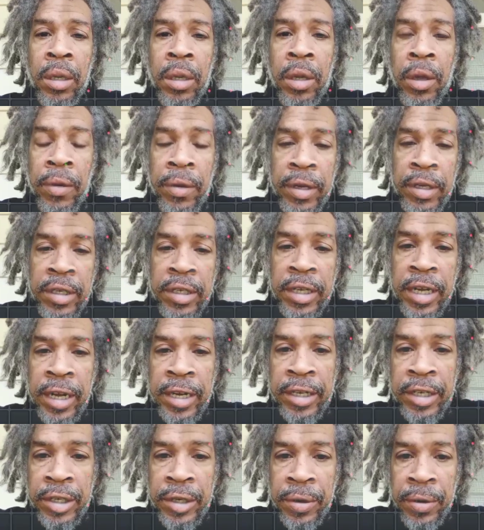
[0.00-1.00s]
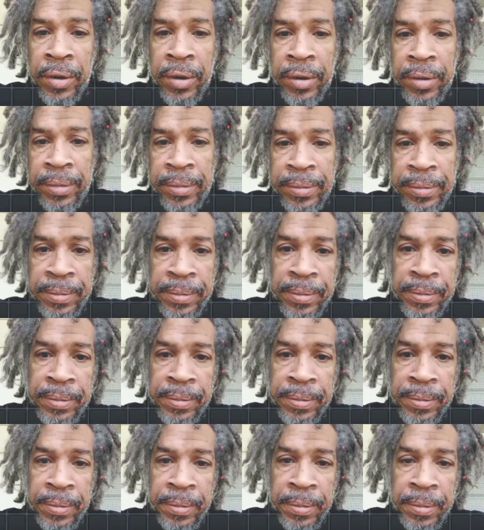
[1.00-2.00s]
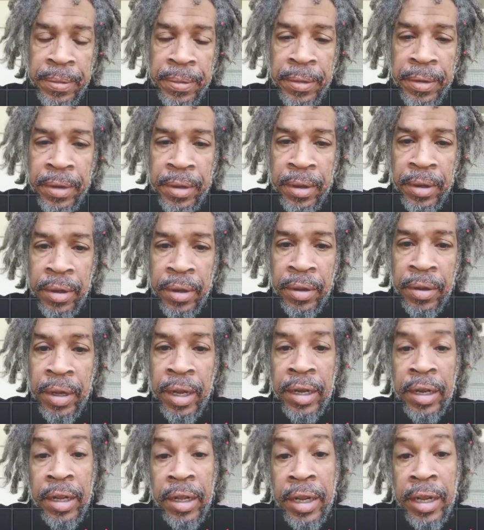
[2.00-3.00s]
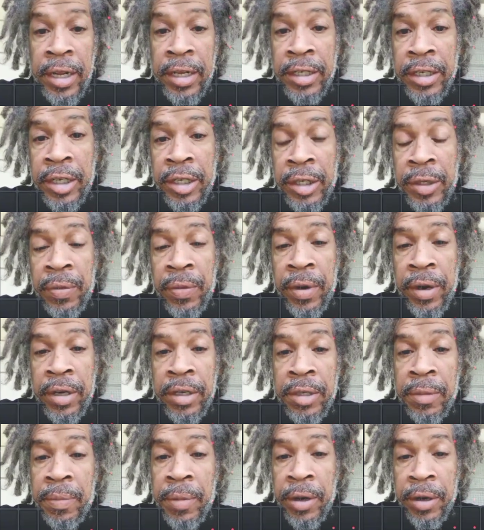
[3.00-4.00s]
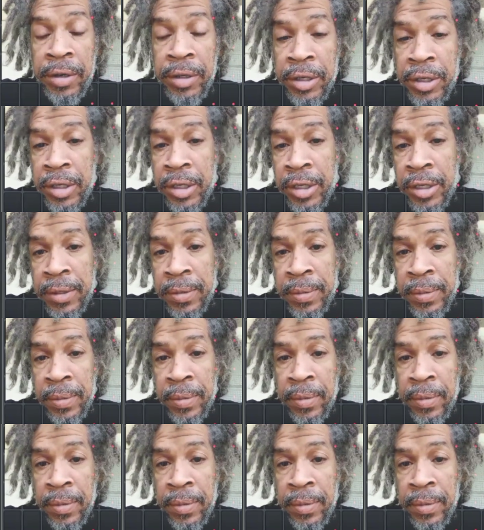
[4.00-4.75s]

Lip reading: You go inside the store, get the things that you wanted to purchase.